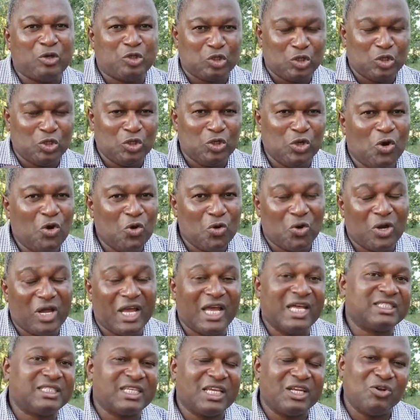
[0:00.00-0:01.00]
you
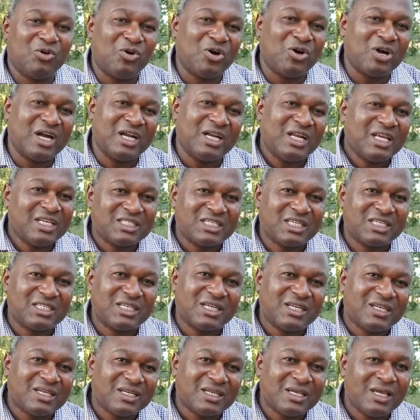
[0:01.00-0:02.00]
as an
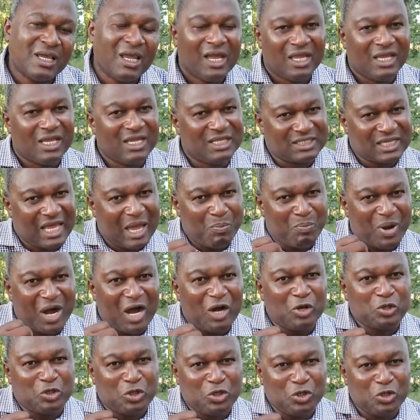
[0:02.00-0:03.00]
organization. It's
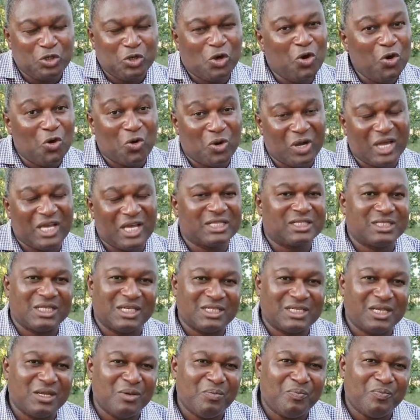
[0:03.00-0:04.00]
about you as a
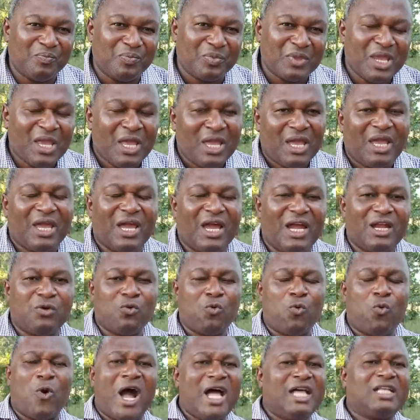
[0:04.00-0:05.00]
team.
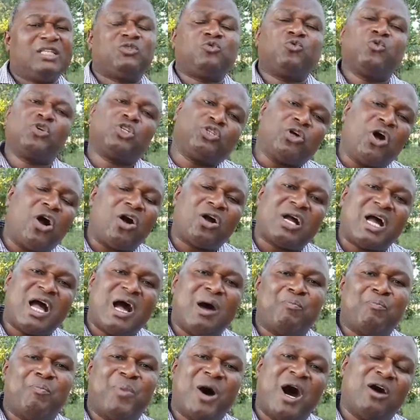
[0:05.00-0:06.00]
And once we talk
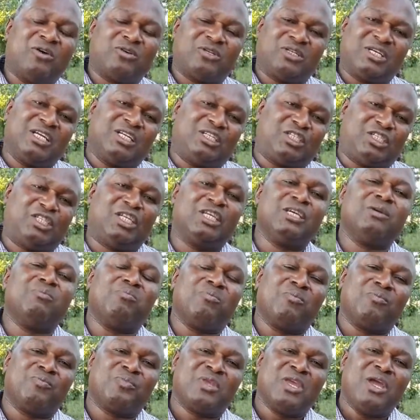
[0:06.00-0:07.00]
about a team,
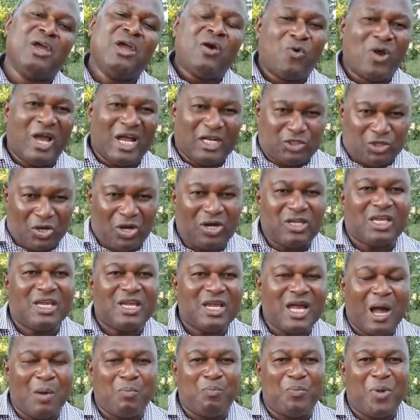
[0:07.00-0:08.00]
we are
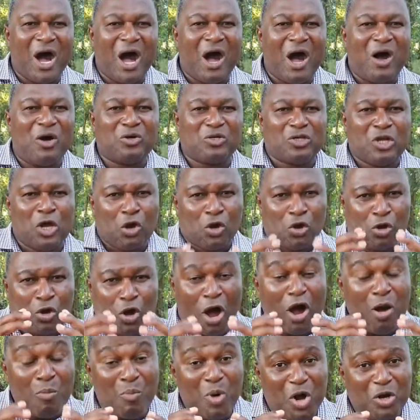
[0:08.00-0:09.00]
talking about
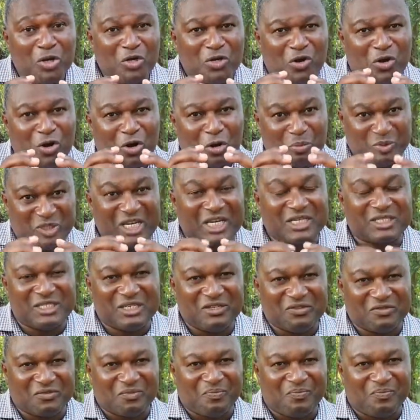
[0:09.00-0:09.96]
common objective.